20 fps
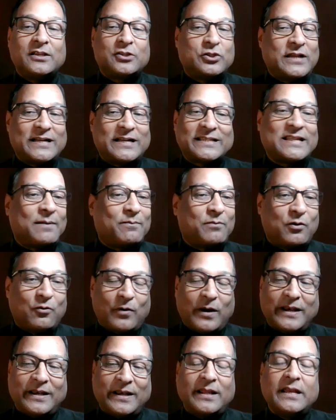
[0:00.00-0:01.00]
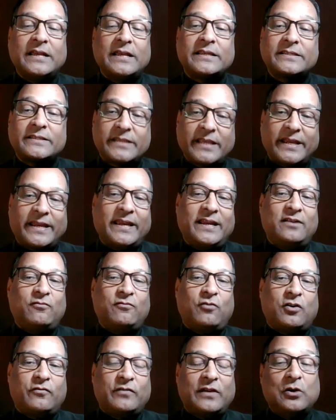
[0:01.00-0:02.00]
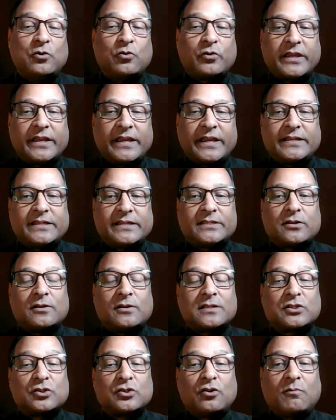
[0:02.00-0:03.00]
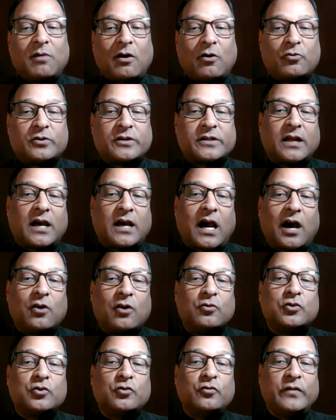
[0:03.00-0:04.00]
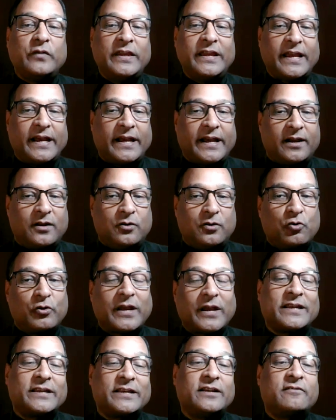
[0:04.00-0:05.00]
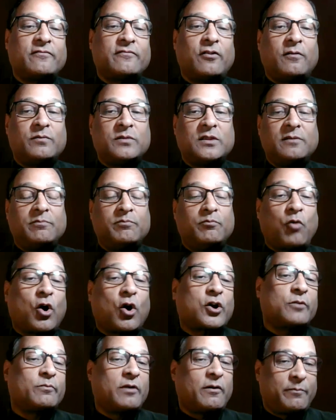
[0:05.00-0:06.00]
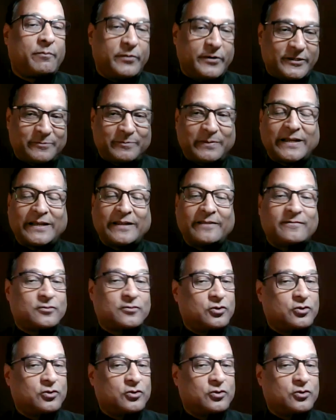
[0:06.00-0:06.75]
So that's number one. Second, what we're looking at is also about how do we look at it from the bottom up perspective.